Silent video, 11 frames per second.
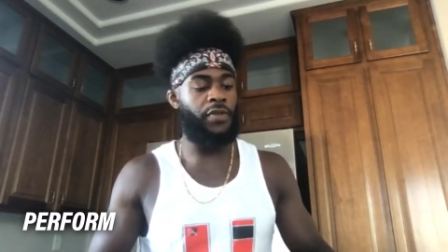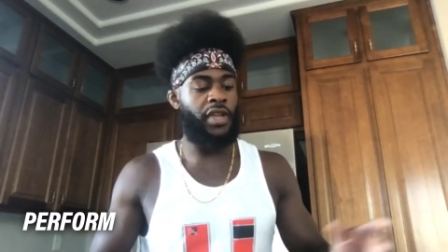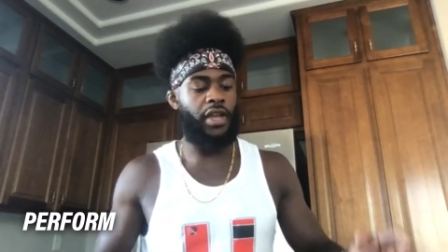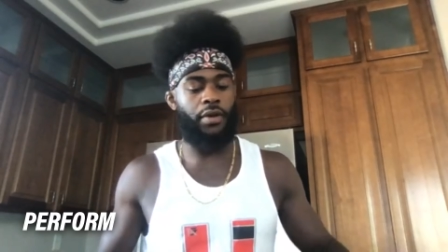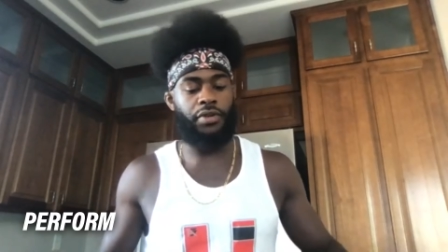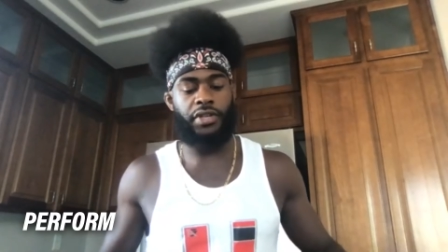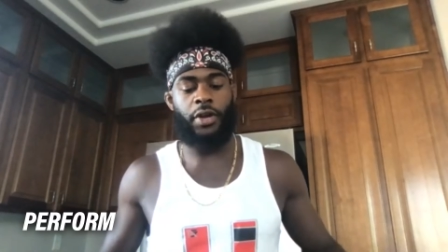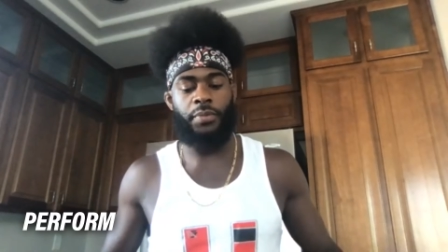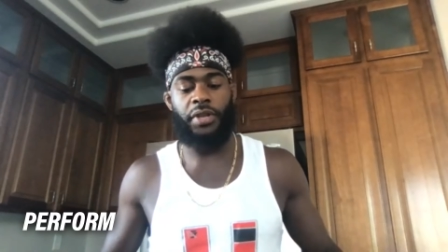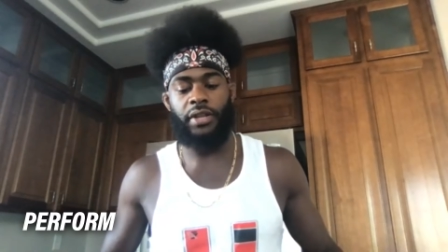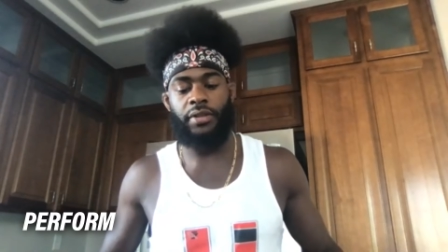It'll just help
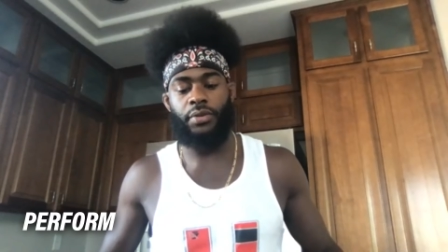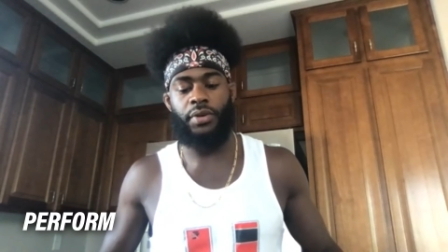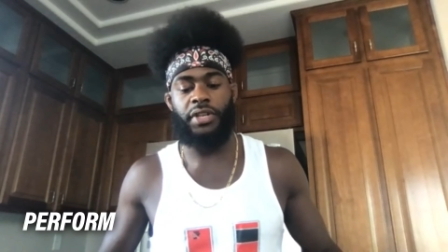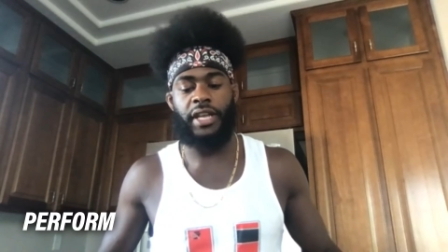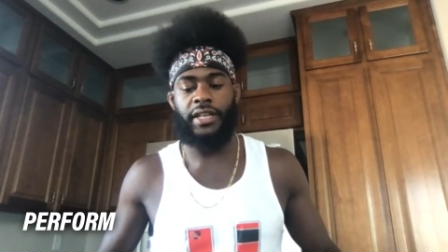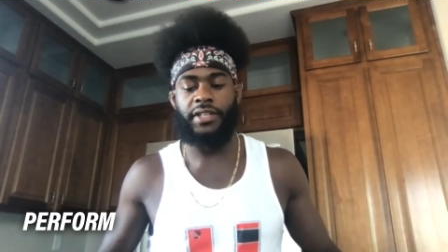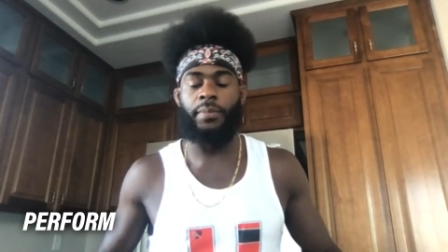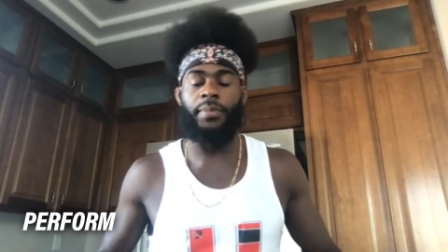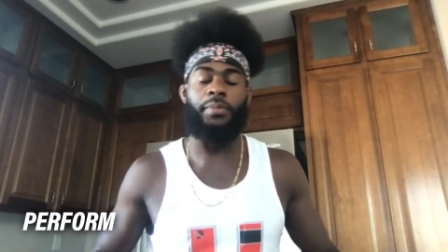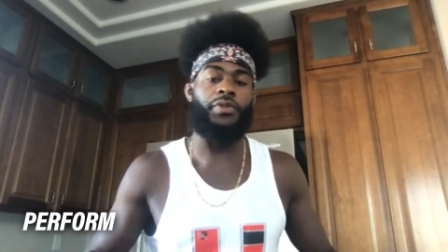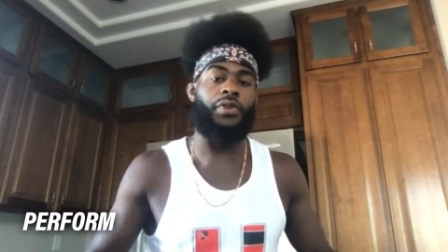me get through the day, because some
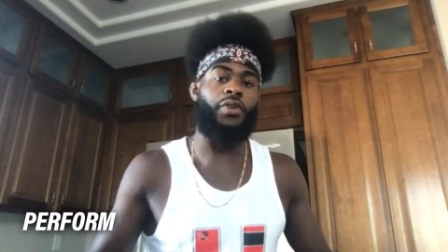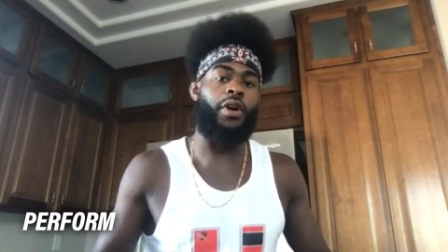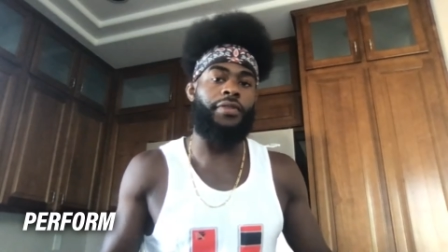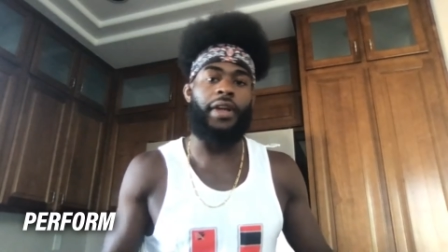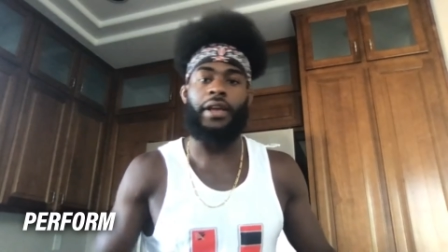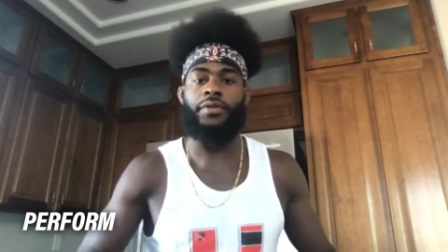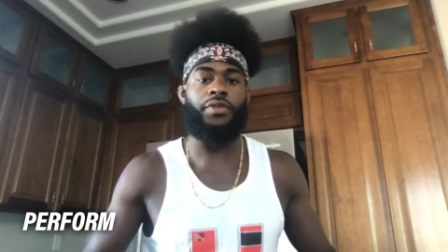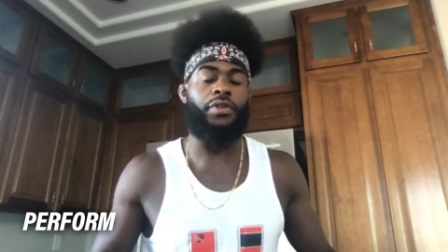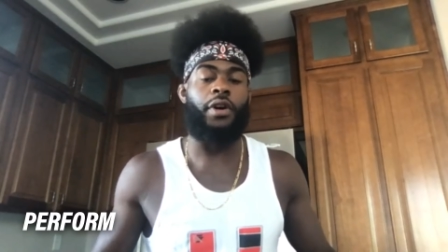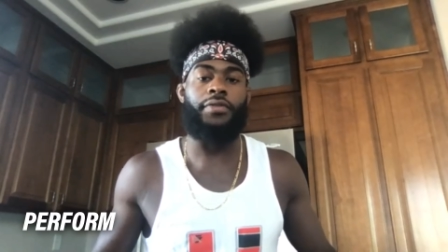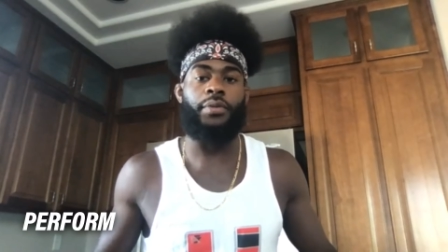people drink coffee. I don't drink
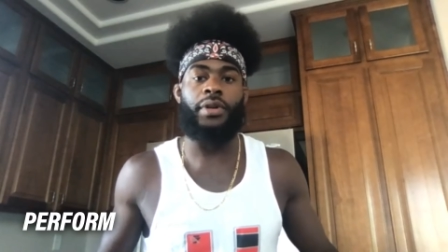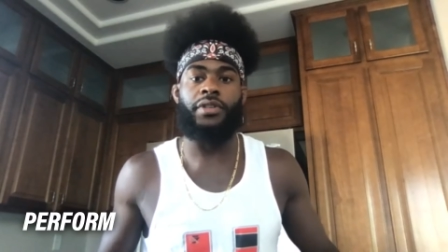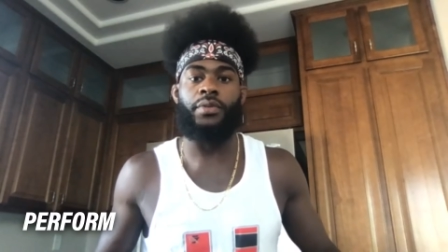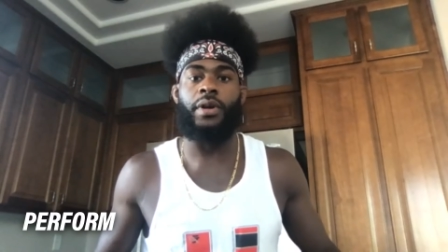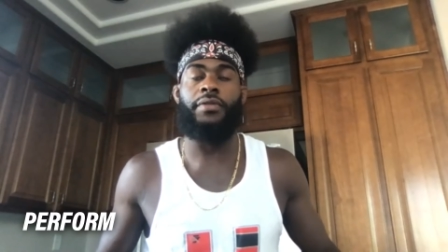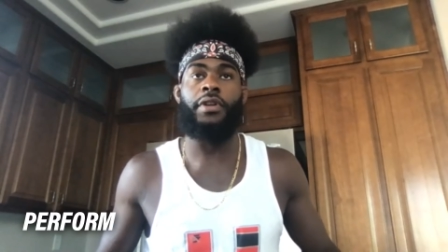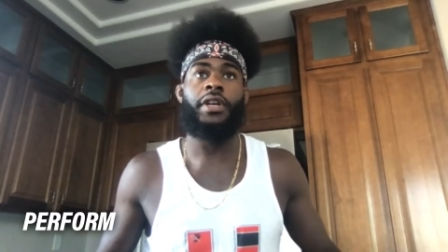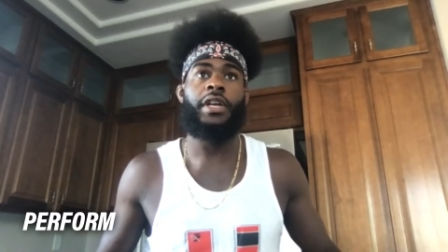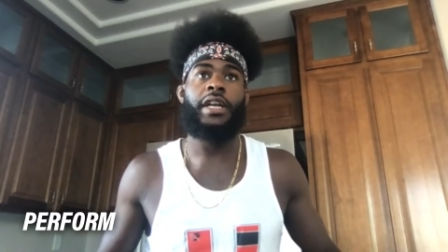coffee whatsoever.